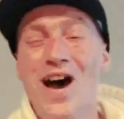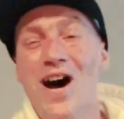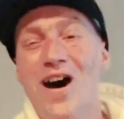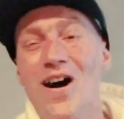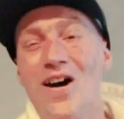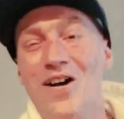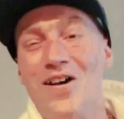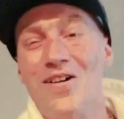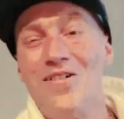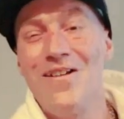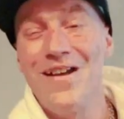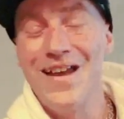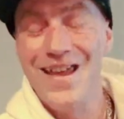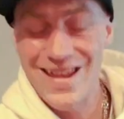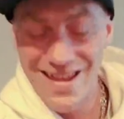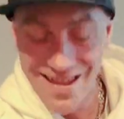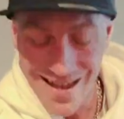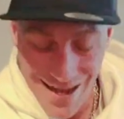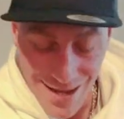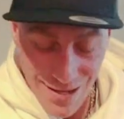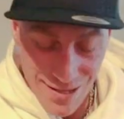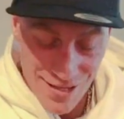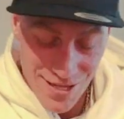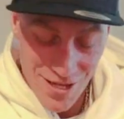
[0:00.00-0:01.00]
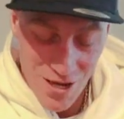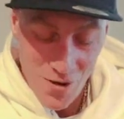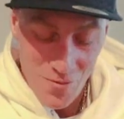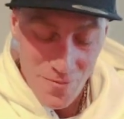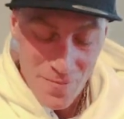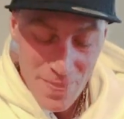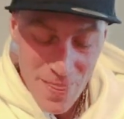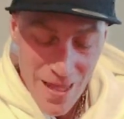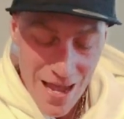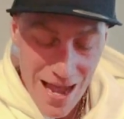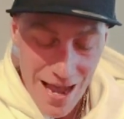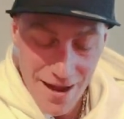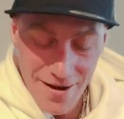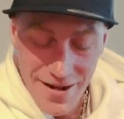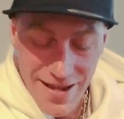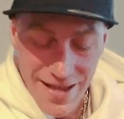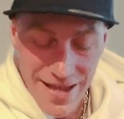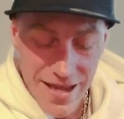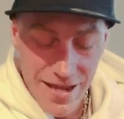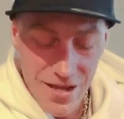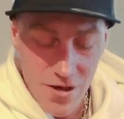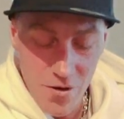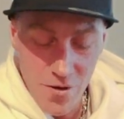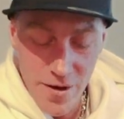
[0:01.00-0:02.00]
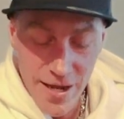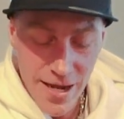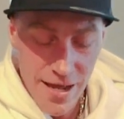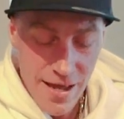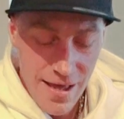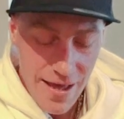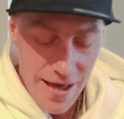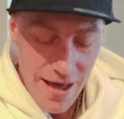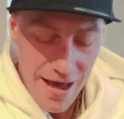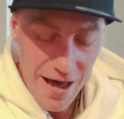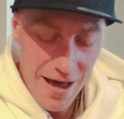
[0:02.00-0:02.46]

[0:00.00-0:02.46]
Alright, guys. So I'm going to get going.